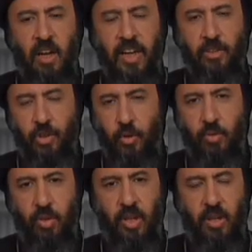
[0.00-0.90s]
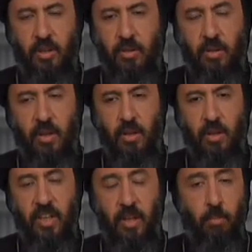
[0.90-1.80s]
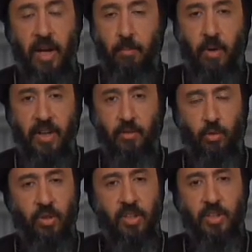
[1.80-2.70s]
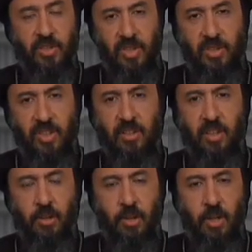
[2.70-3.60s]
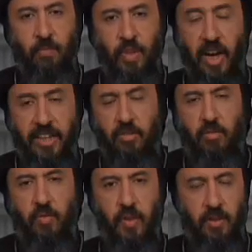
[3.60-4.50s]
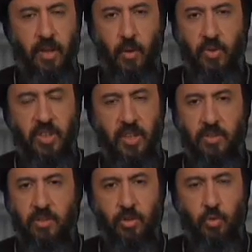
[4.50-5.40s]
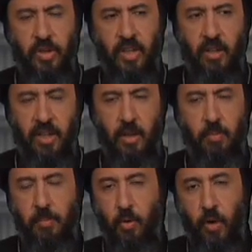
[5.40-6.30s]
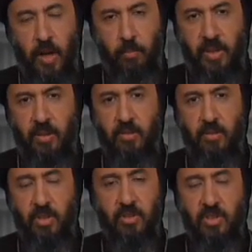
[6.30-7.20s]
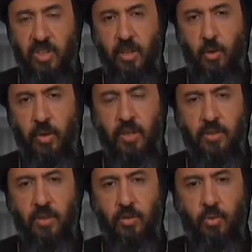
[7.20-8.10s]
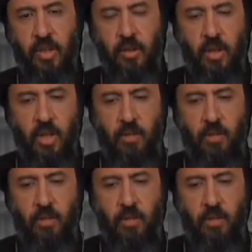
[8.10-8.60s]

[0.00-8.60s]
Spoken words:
I don't think, in my mind, or at least sitting there, I didn't feel that I was against Israel, and the people around me didn't say they were against Israel.